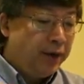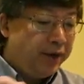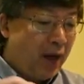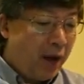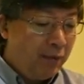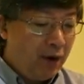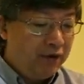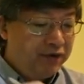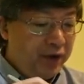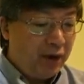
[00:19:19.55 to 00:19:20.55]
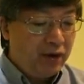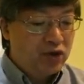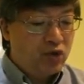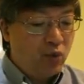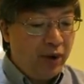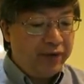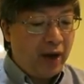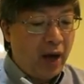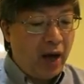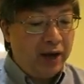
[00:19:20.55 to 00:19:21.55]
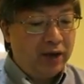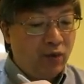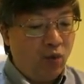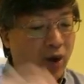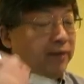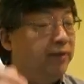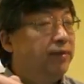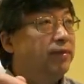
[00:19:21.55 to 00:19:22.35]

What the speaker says: Number of nodes with height 1.